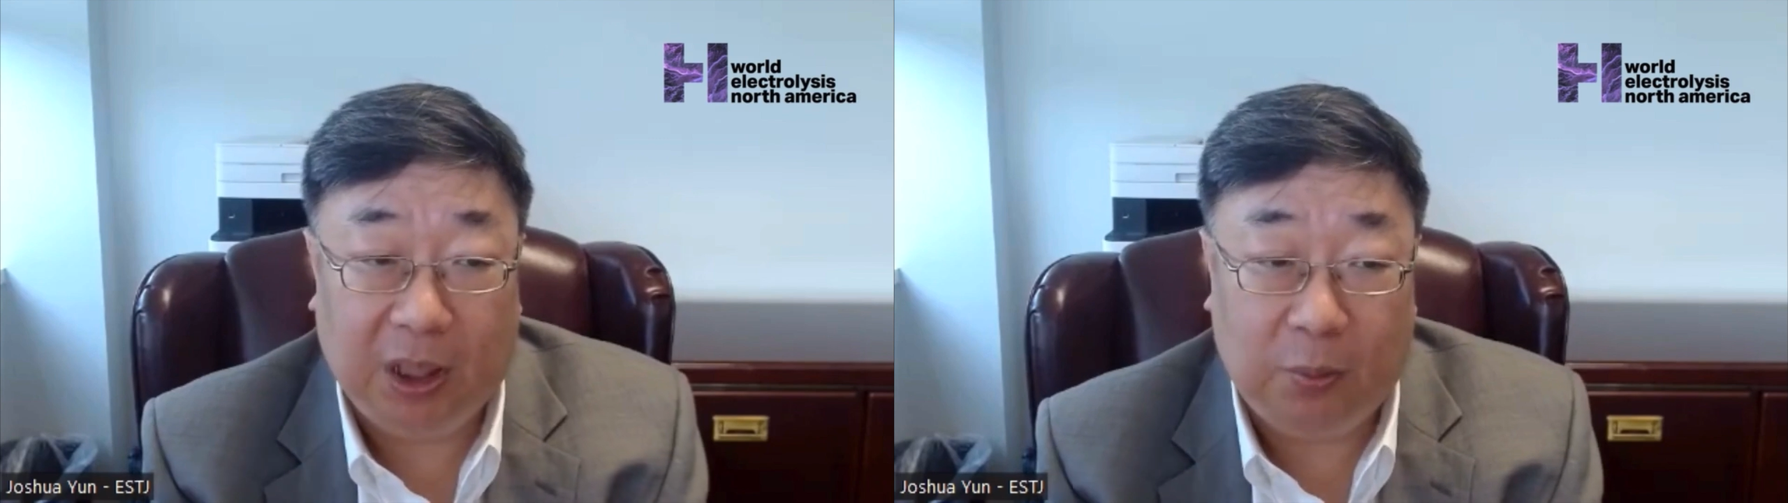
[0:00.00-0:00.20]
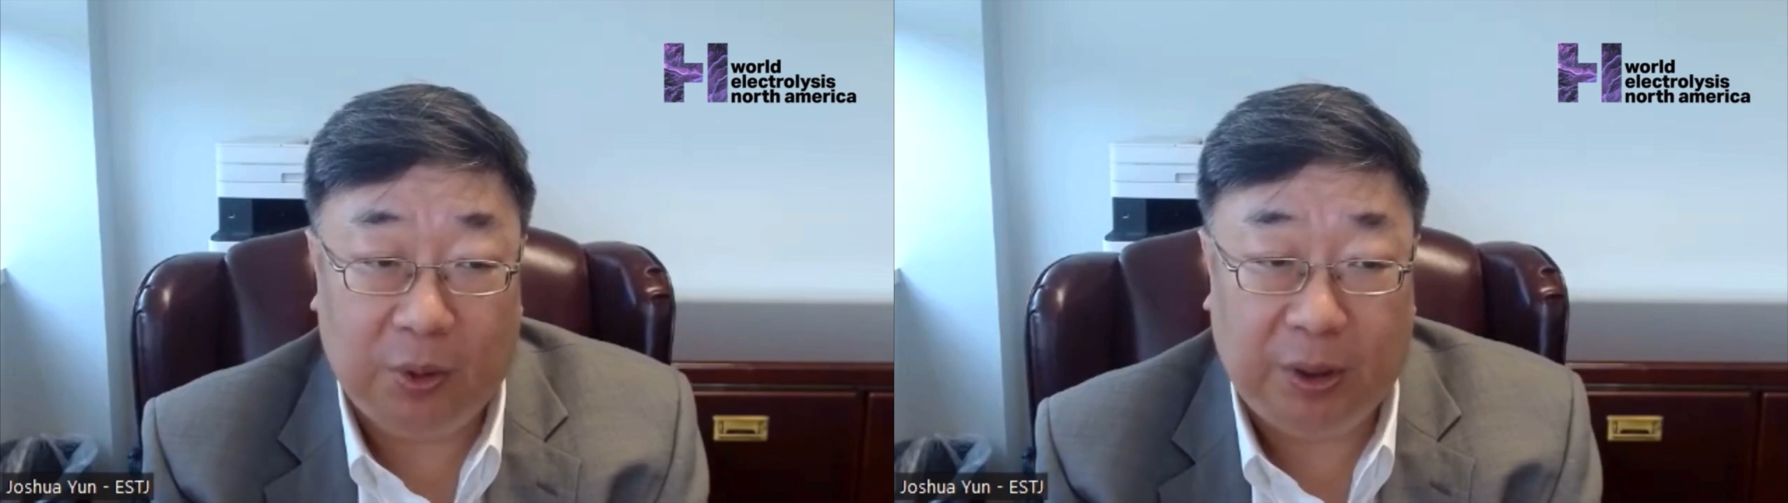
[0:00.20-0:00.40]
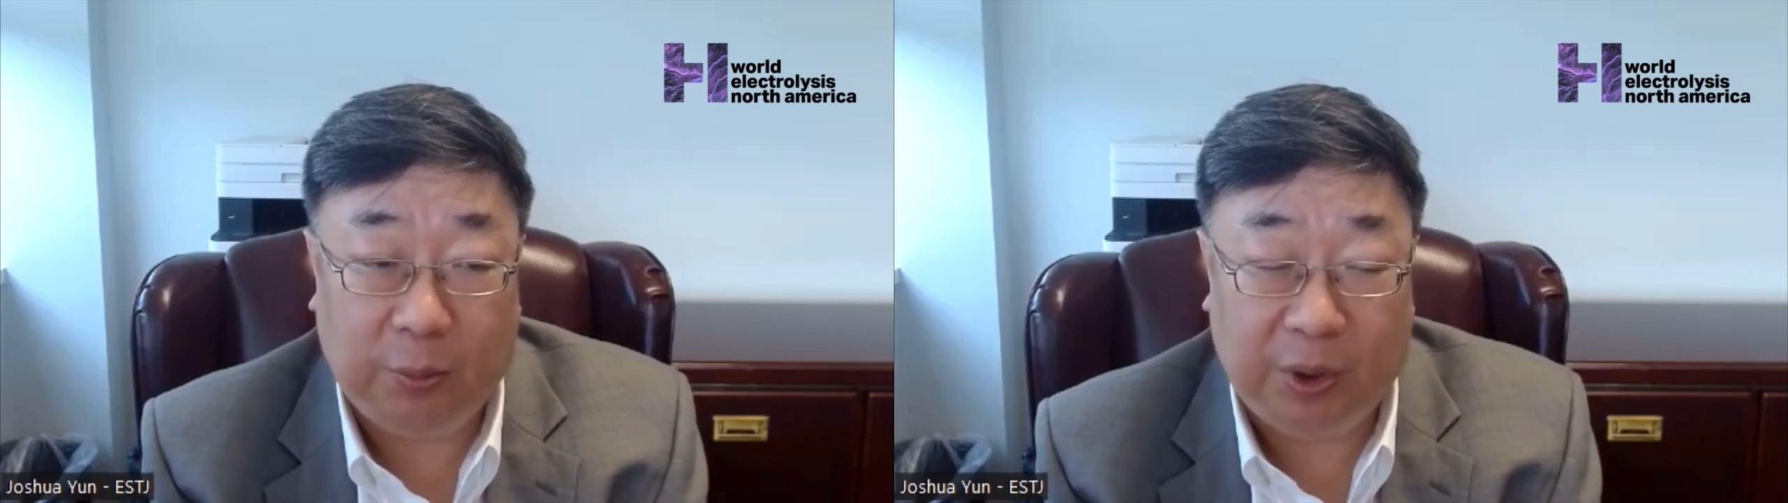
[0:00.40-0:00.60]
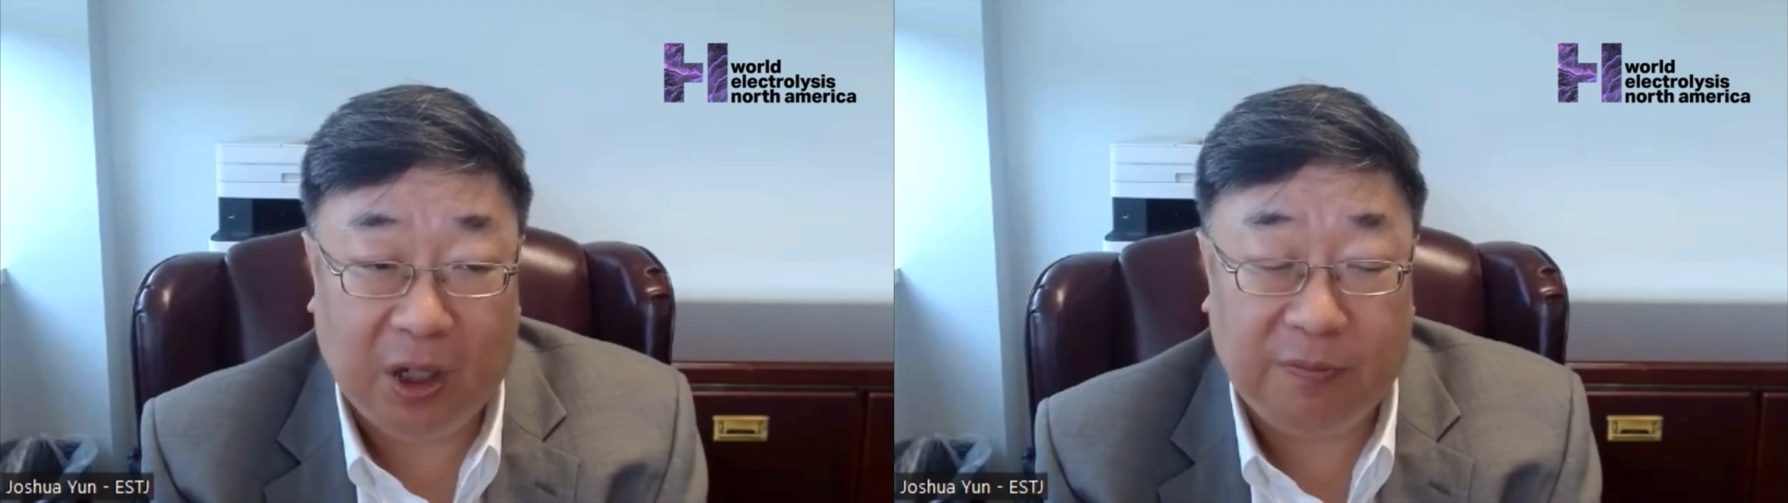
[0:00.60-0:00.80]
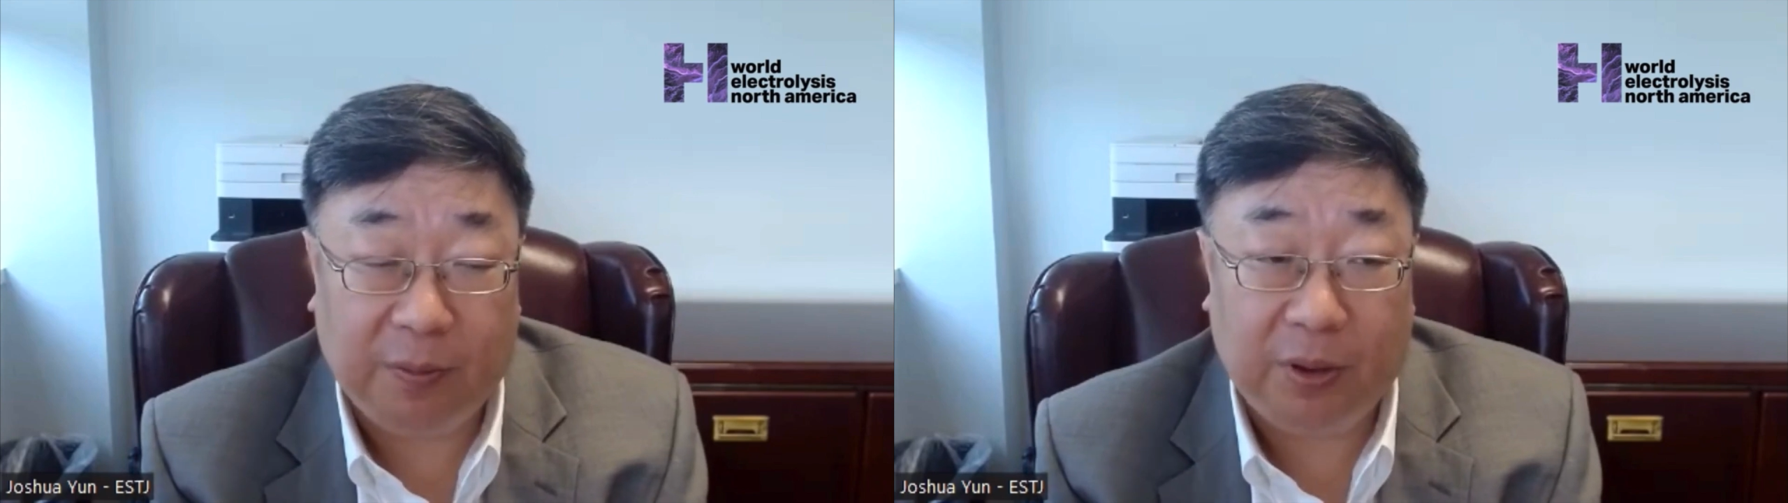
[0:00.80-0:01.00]
we
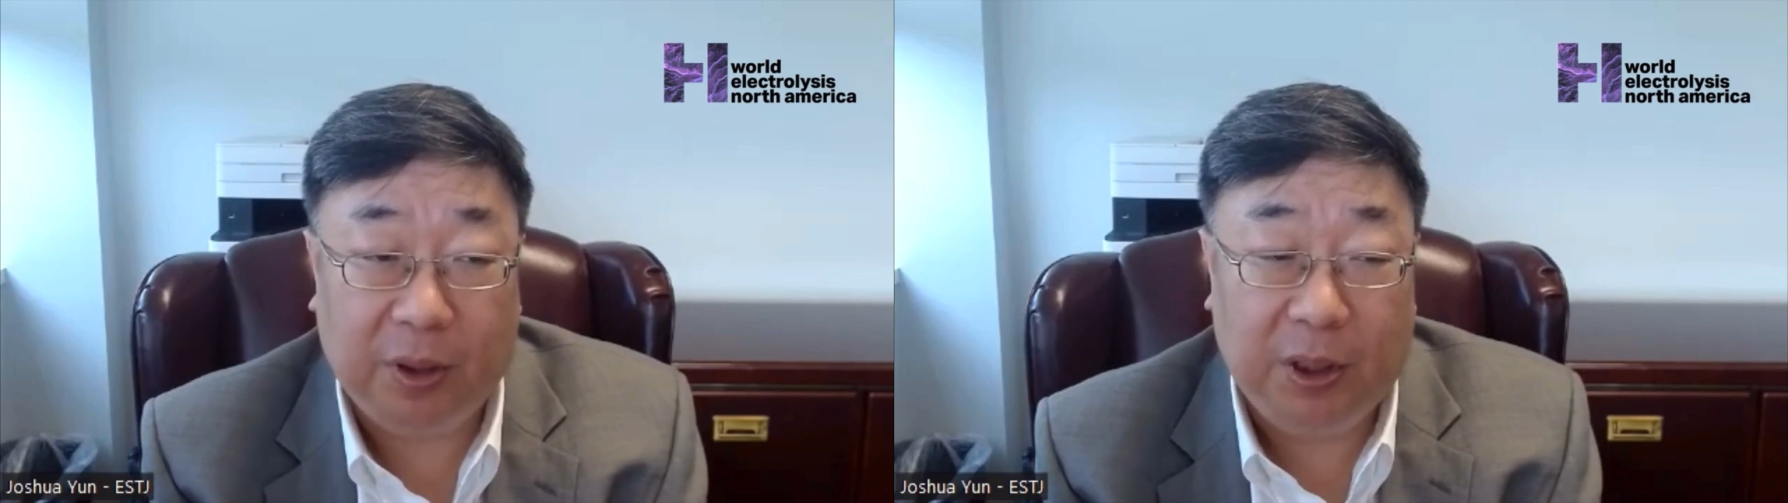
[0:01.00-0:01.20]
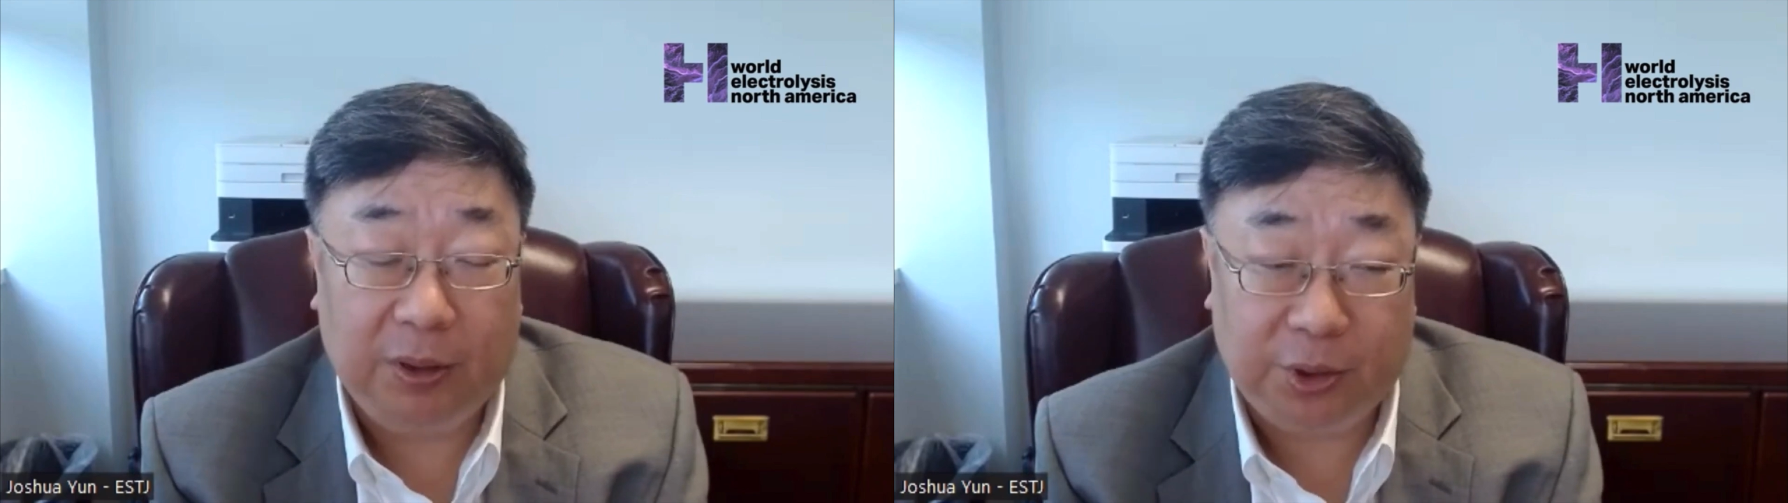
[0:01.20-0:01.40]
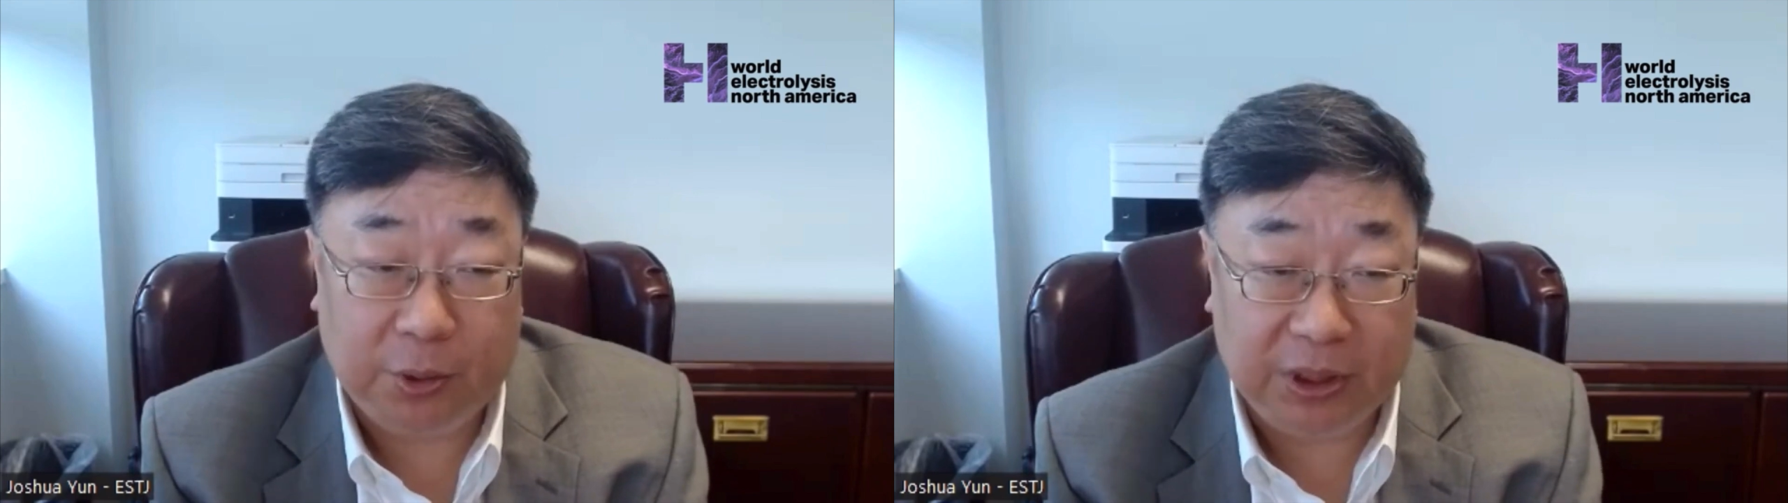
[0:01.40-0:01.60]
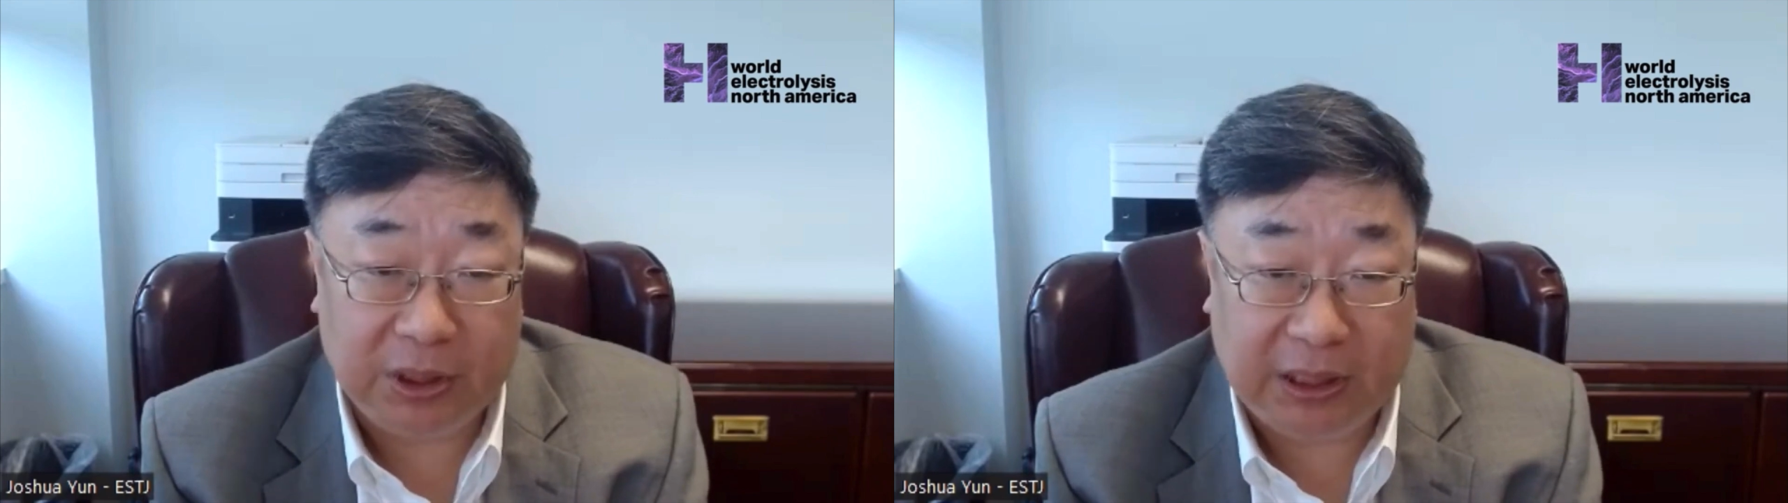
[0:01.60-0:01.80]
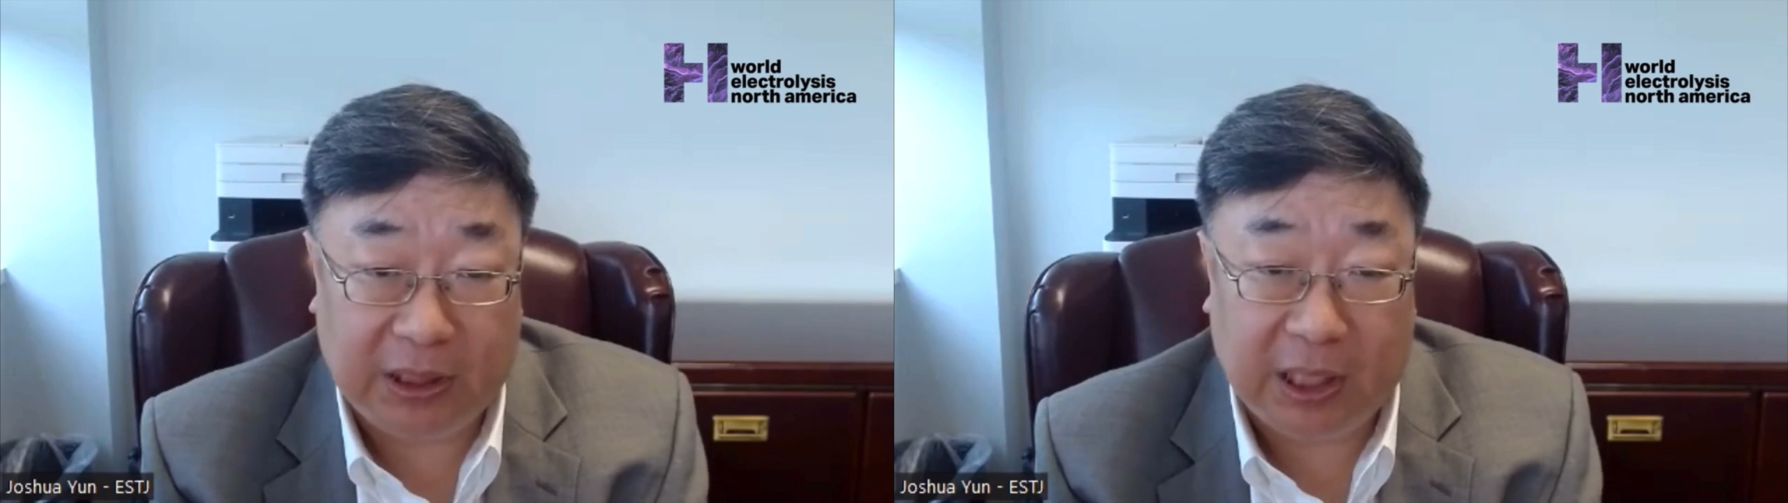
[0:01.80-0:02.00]
offer the shortest
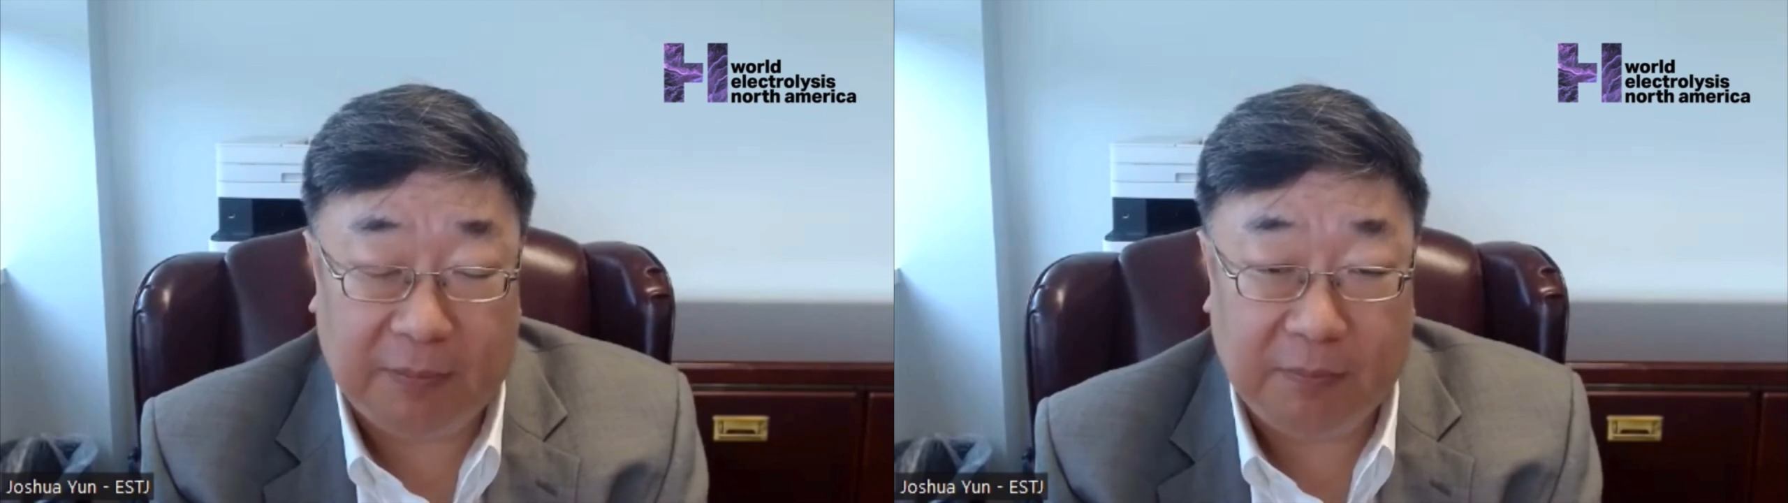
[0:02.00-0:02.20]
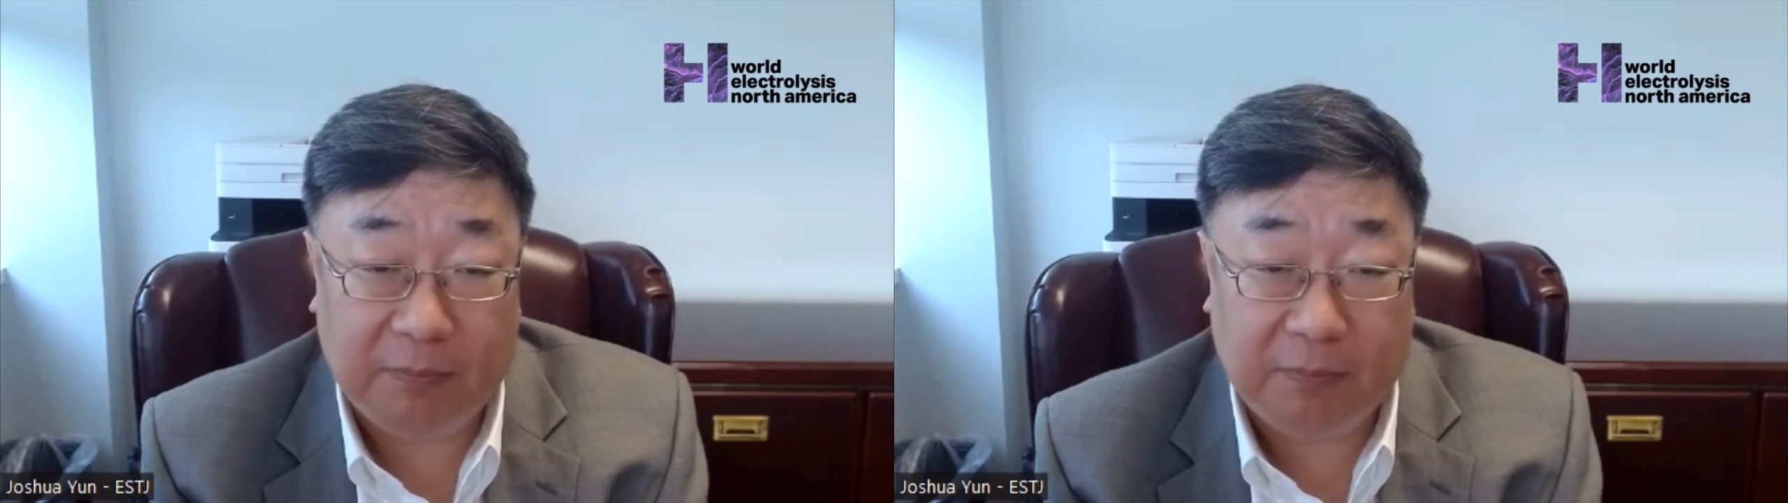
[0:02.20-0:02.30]
lead time.